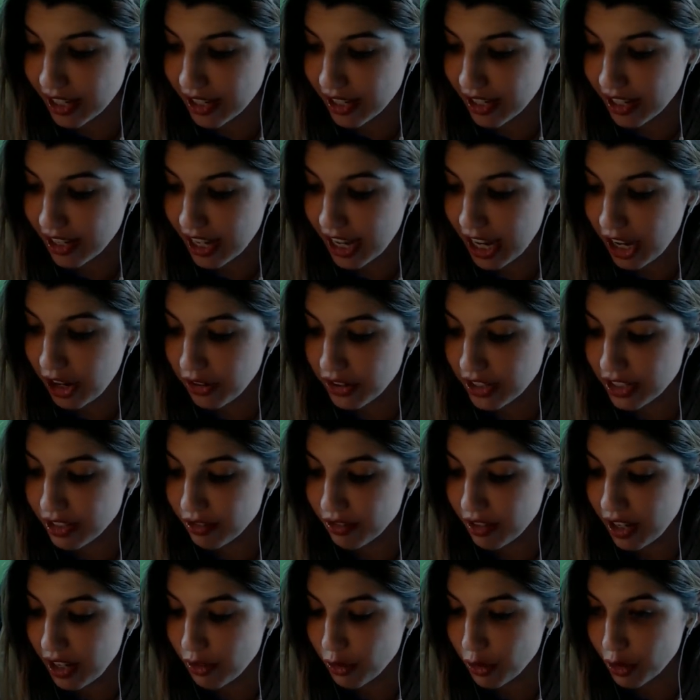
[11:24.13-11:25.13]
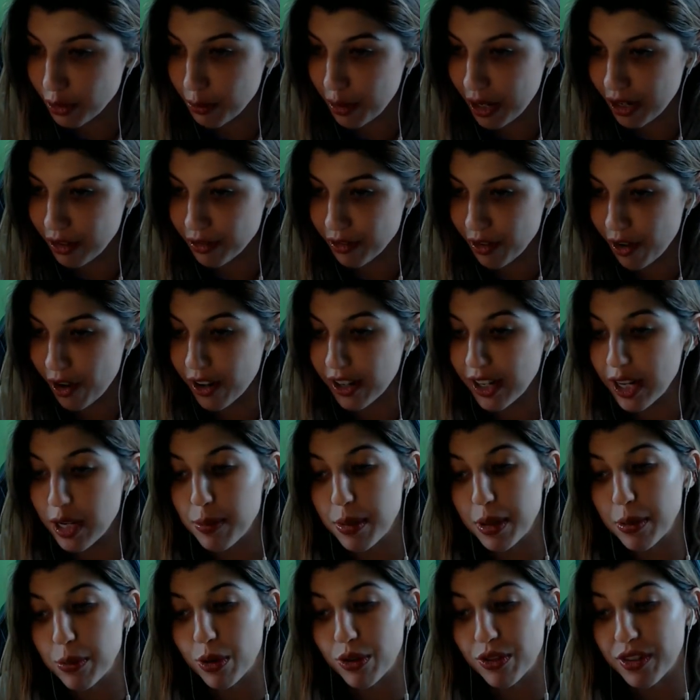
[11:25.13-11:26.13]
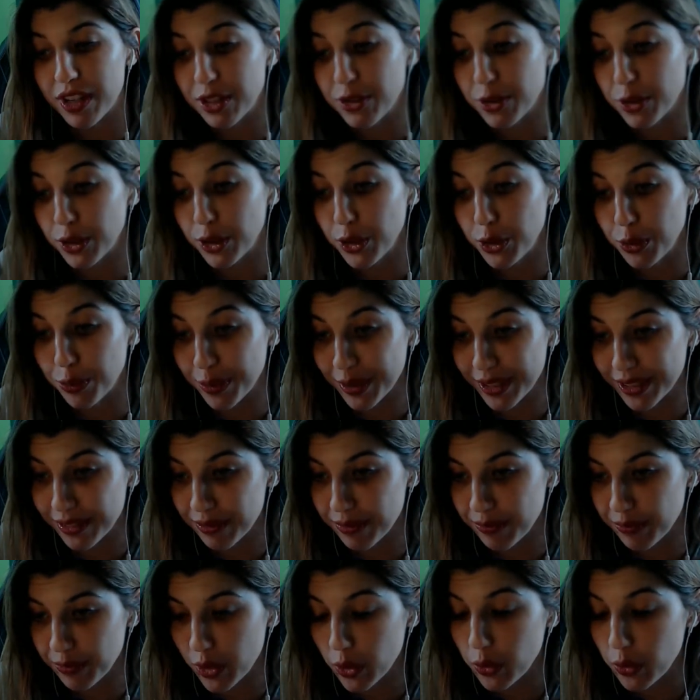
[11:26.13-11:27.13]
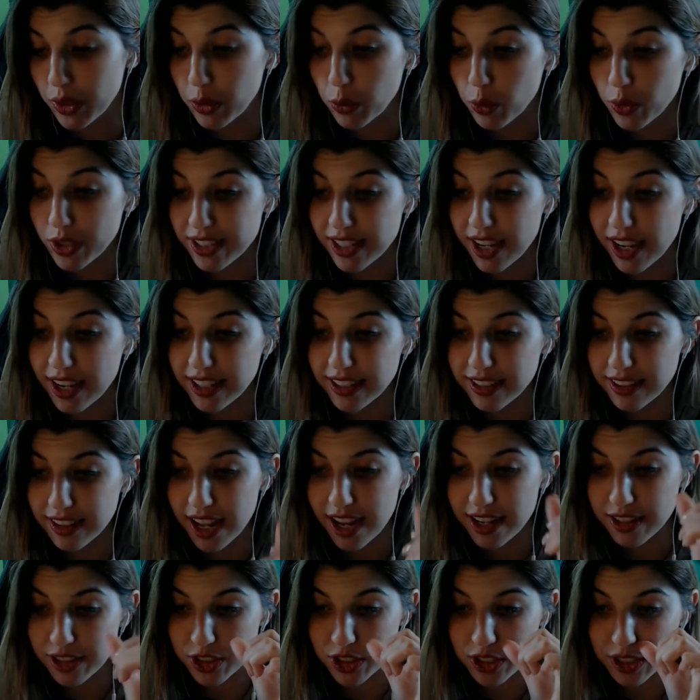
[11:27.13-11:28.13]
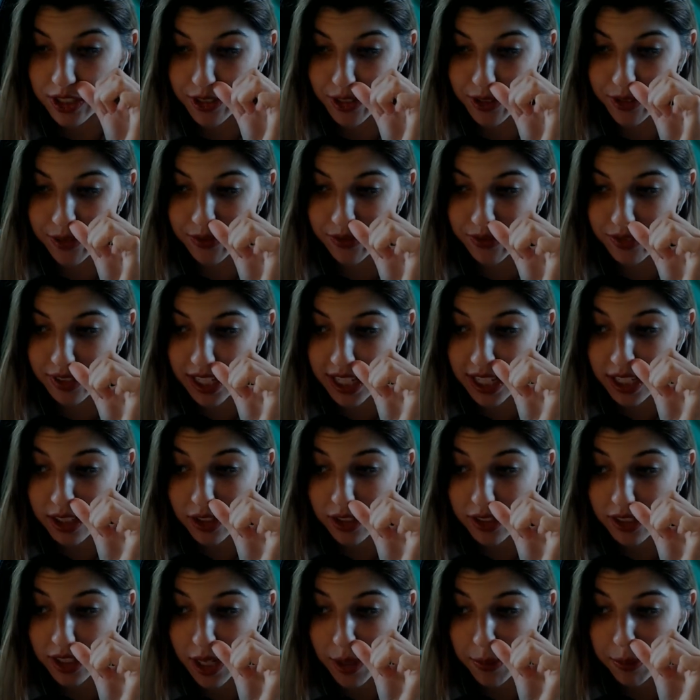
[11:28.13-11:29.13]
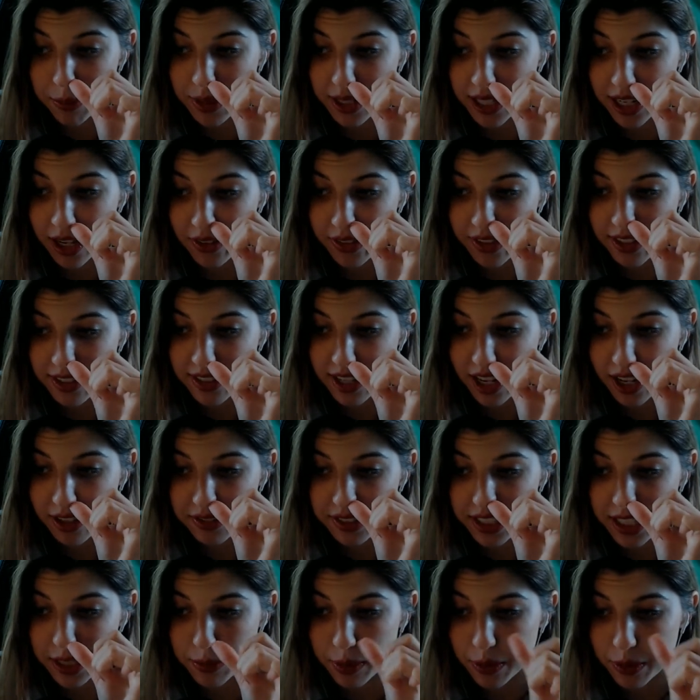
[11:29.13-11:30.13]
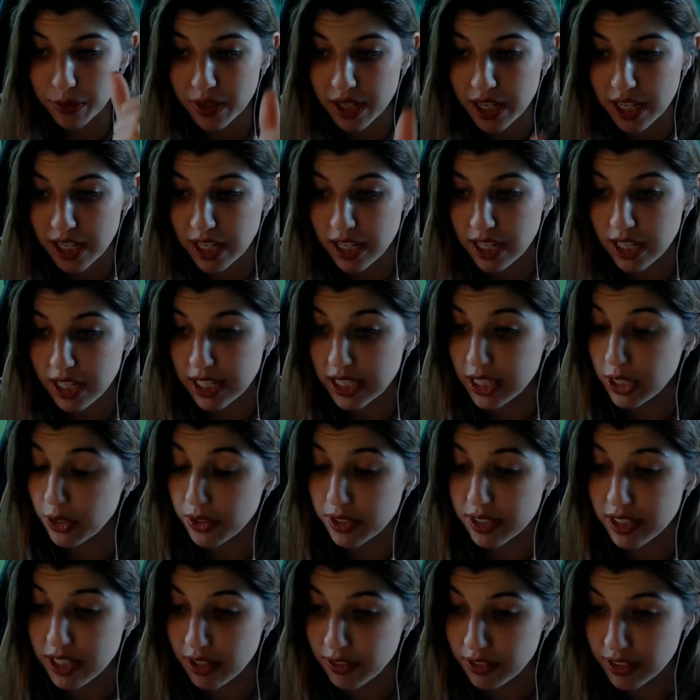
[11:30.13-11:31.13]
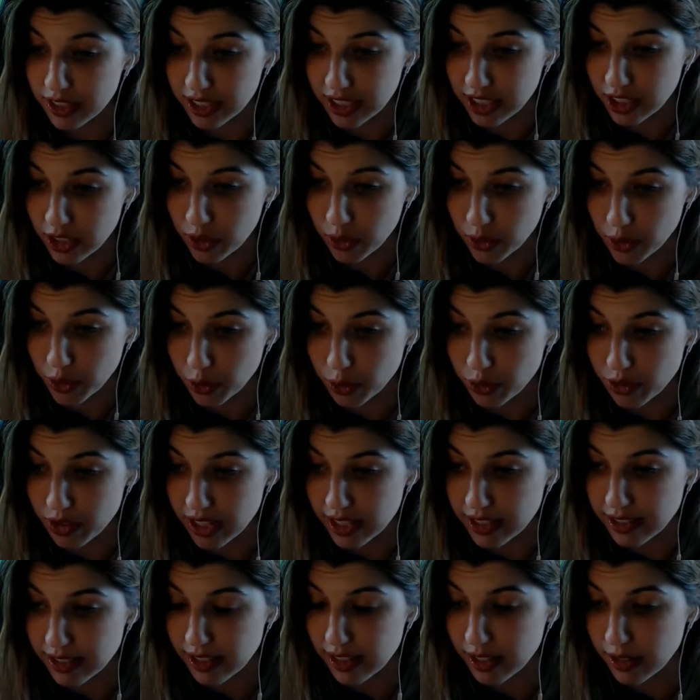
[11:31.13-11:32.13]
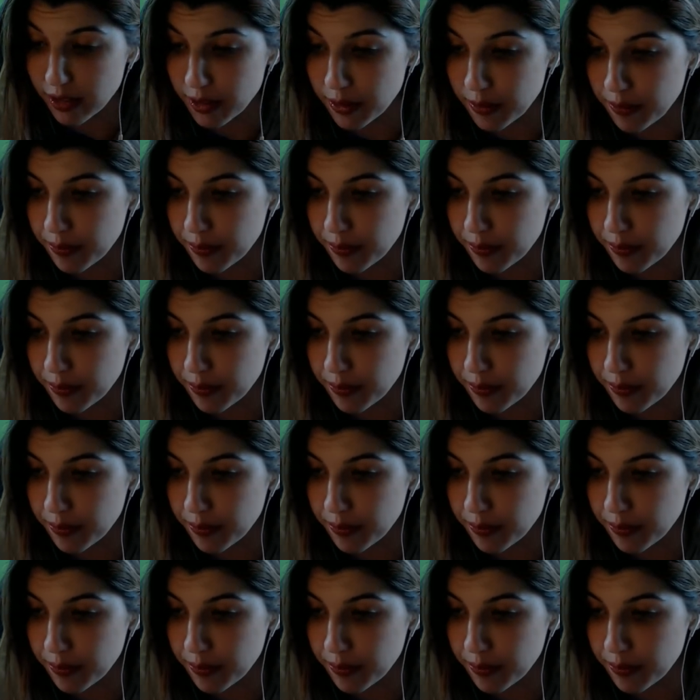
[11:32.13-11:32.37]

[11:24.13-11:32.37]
Harry's favorite by far had been Professor Lupin, who had resigned last year. He looked up and down the staff table. There was definitely no new face there.